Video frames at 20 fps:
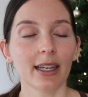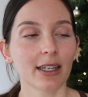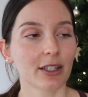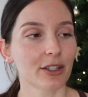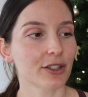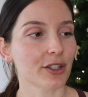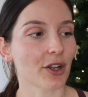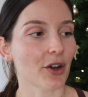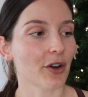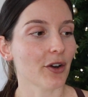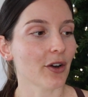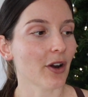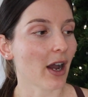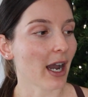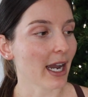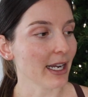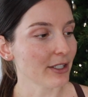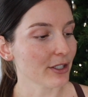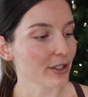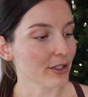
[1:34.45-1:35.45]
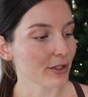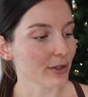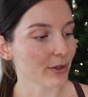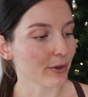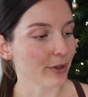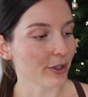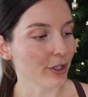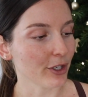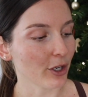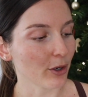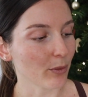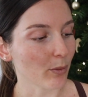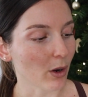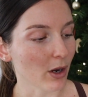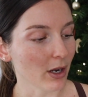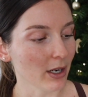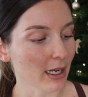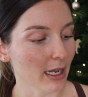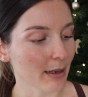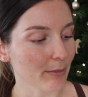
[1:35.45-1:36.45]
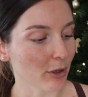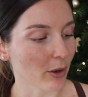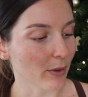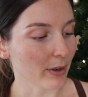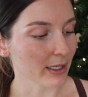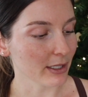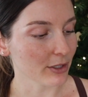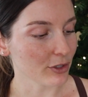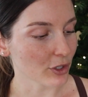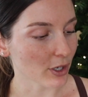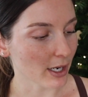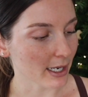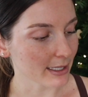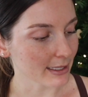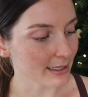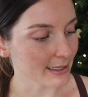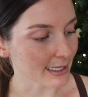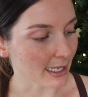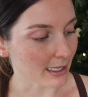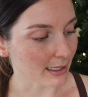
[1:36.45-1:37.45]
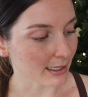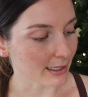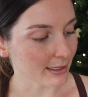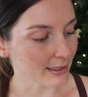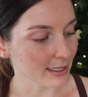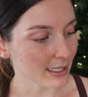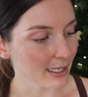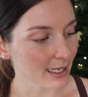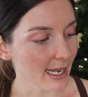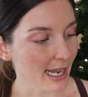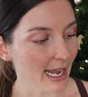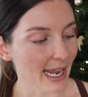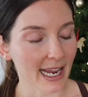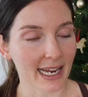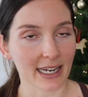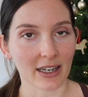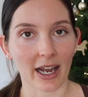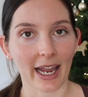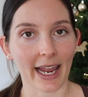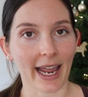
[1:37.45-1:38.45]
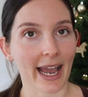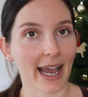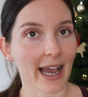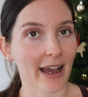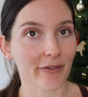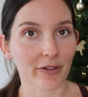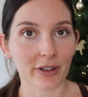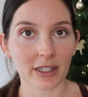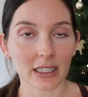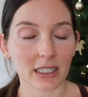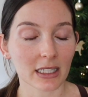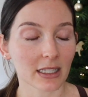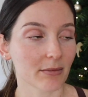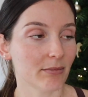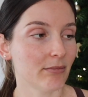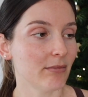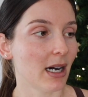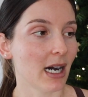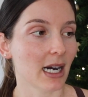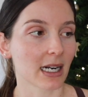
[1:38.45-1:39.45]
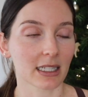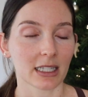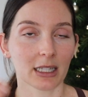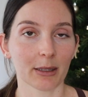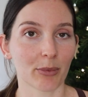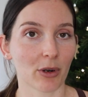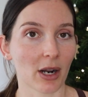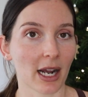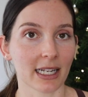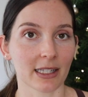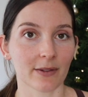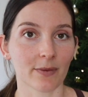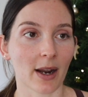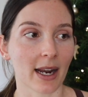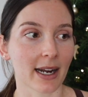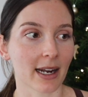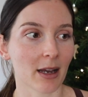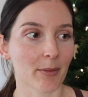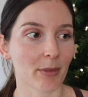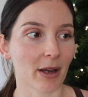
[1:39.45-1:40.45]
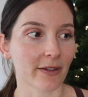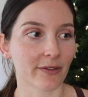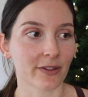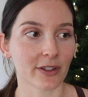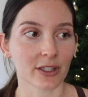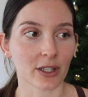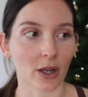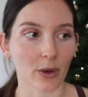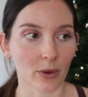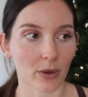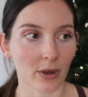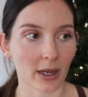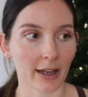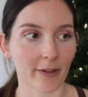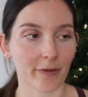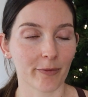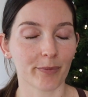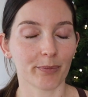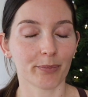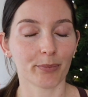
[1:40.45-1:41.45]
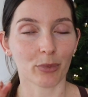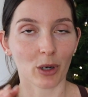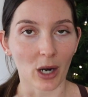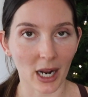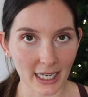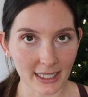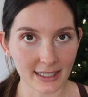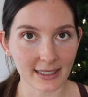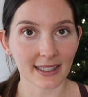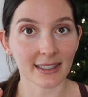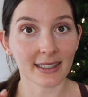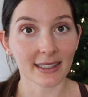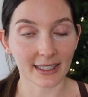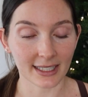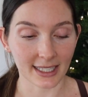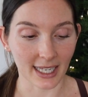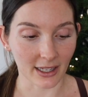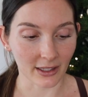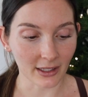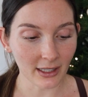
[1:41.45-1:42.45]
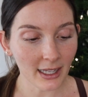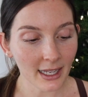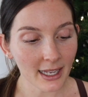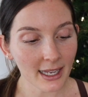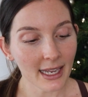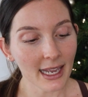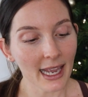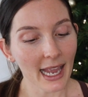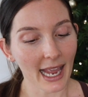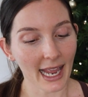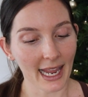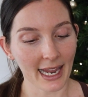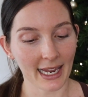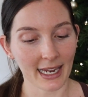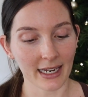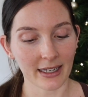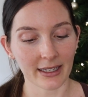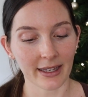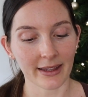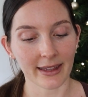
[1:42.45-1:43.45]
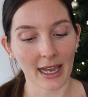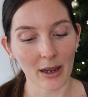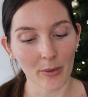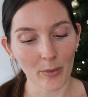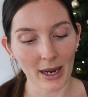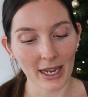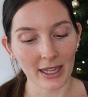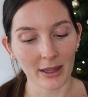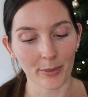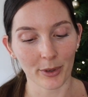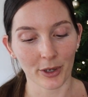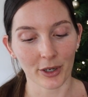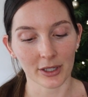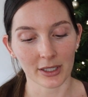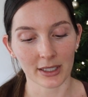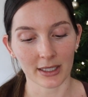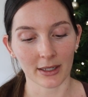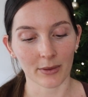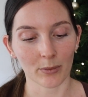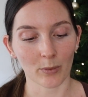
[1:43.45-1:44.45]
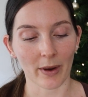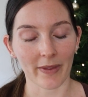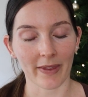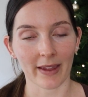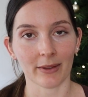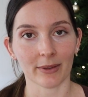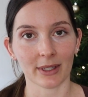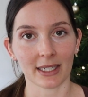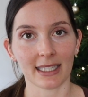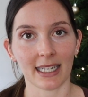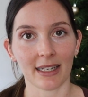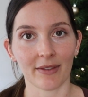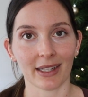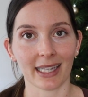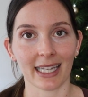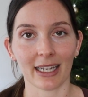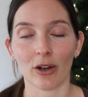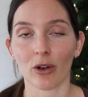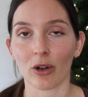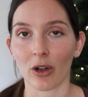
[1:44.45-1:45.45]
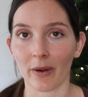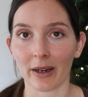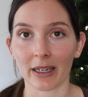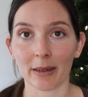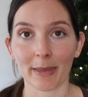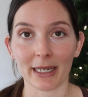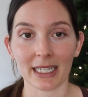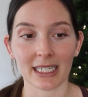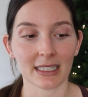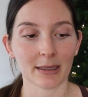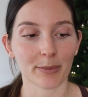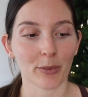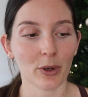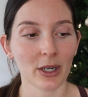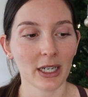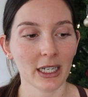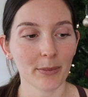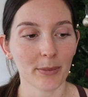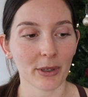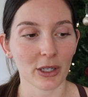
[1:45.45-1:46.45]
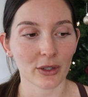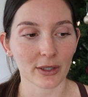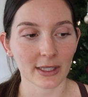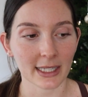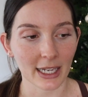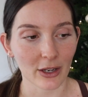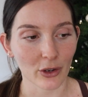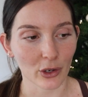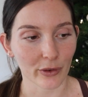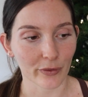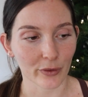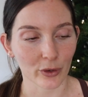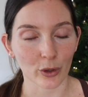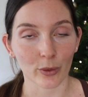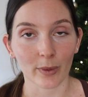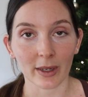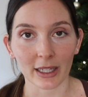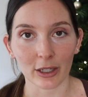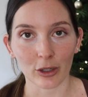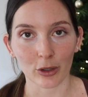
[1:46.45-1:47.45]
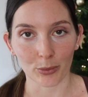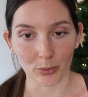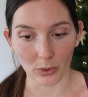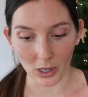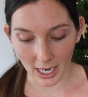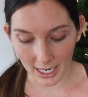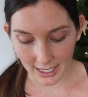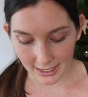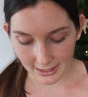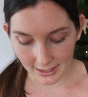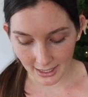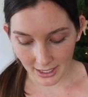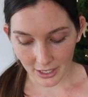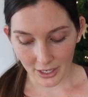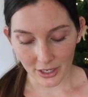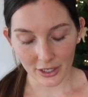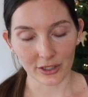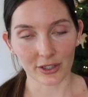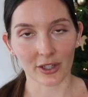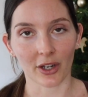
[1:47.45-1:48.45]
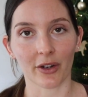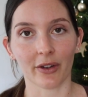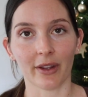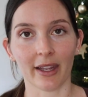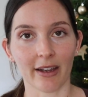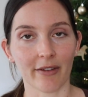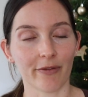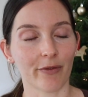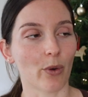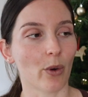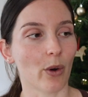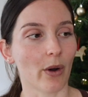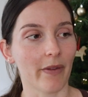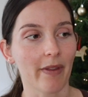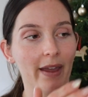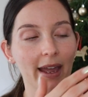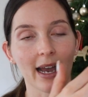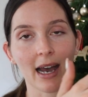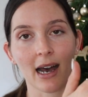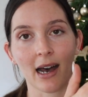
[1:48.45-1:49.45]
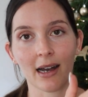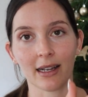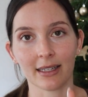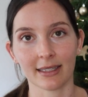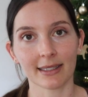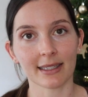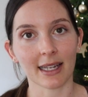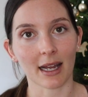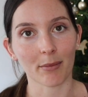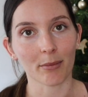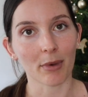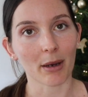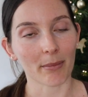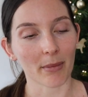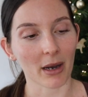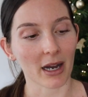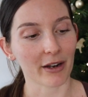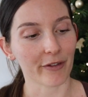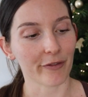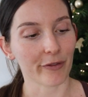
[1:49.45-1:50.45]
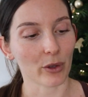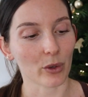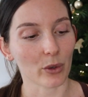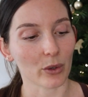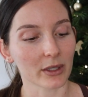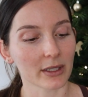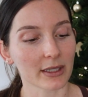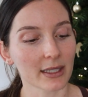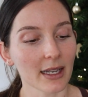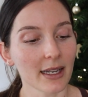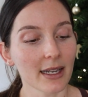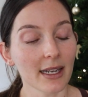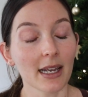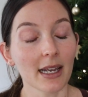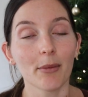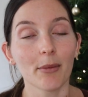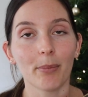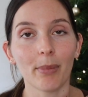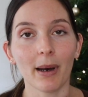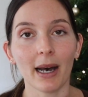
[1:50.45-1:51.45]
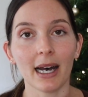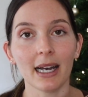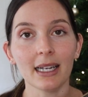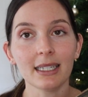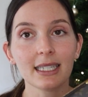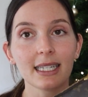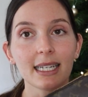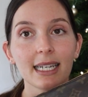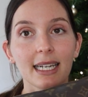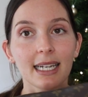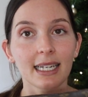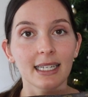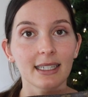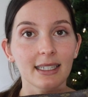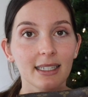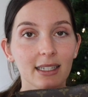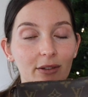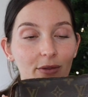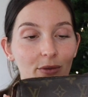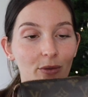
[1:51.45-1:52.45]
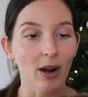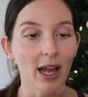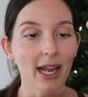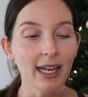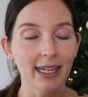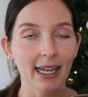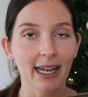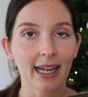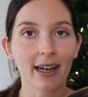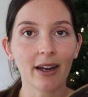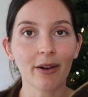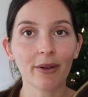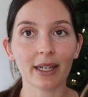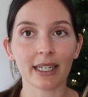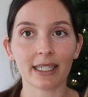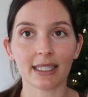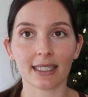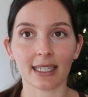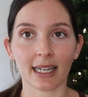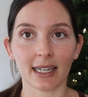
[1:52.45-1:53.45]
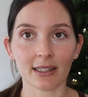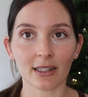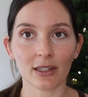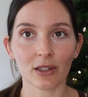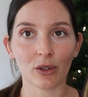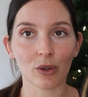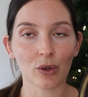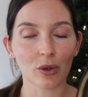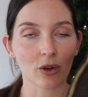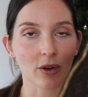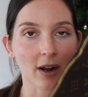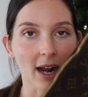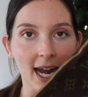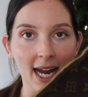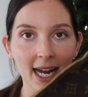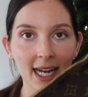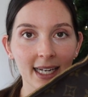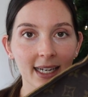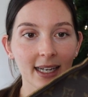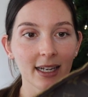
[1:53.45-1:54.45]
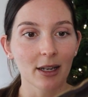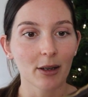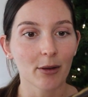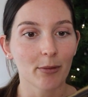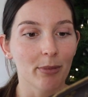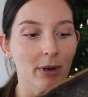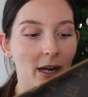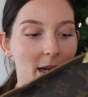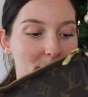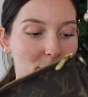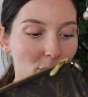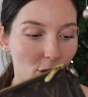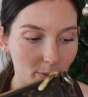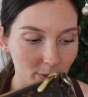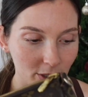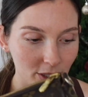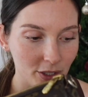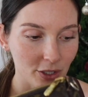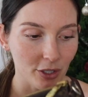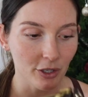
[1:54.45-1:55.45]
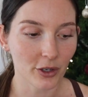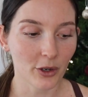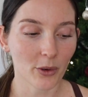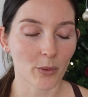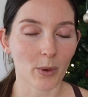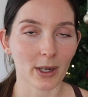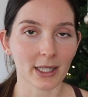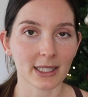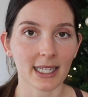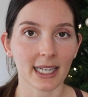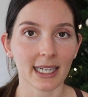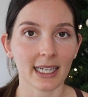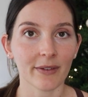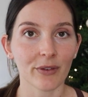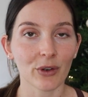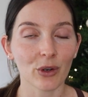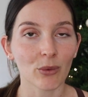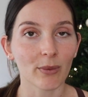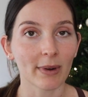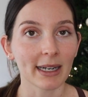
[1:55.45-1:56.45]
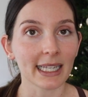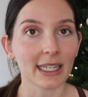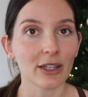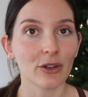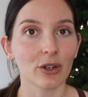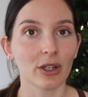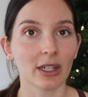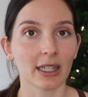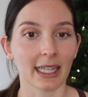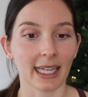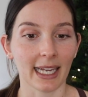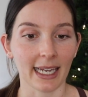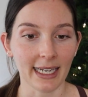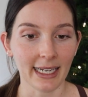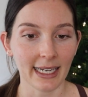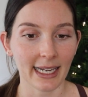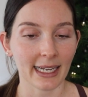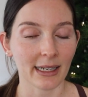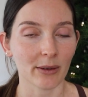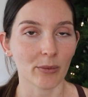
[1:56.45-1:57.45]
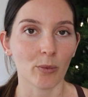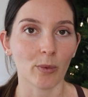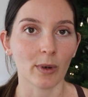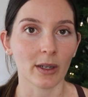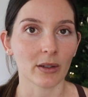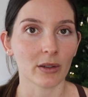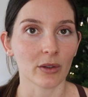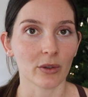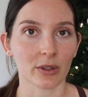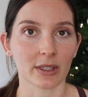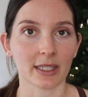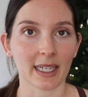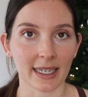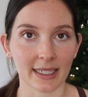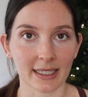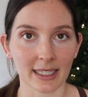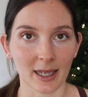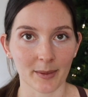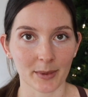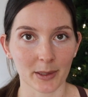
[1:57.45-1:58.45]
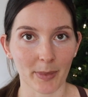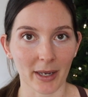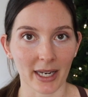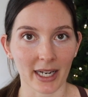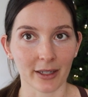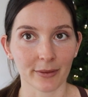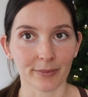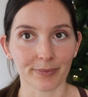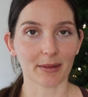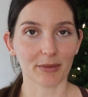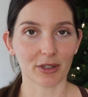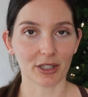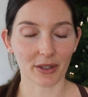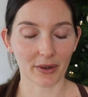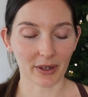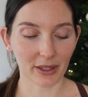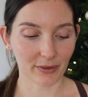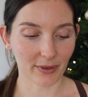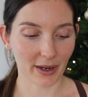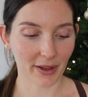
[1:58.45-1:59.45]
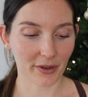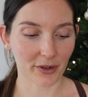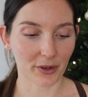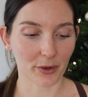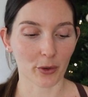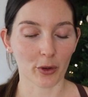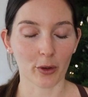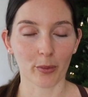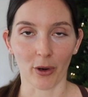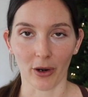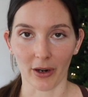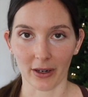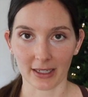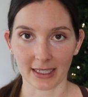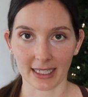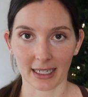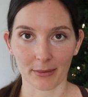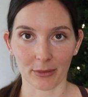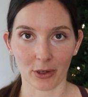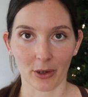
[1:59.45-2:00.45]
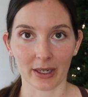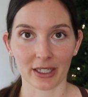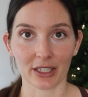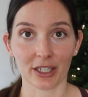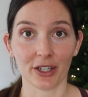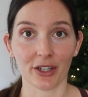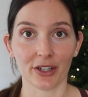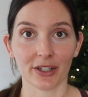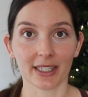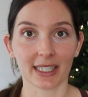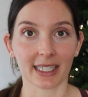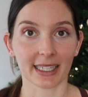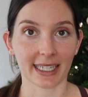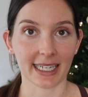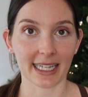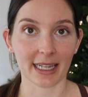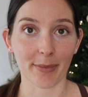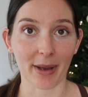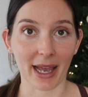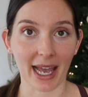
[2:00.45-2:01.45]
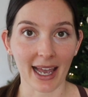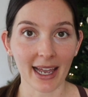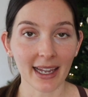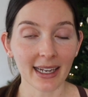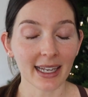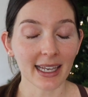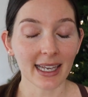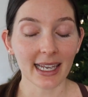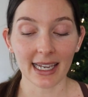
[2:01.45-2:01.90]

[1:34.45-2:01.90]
So I just thought, you know what, I'm going to try and sell it and I haven't marked the price right up. I've sold, I've priced it to sell and that way the person when they receive it they're not going to be disappointed because they got it for a really good price so therefore there are some minor flaws but it Right now, it doesn't look great, but I promise you, once I give it a really good clean, it will look 10 times better. So I'm just going to run through all the products that I'm going to use to clean the bag.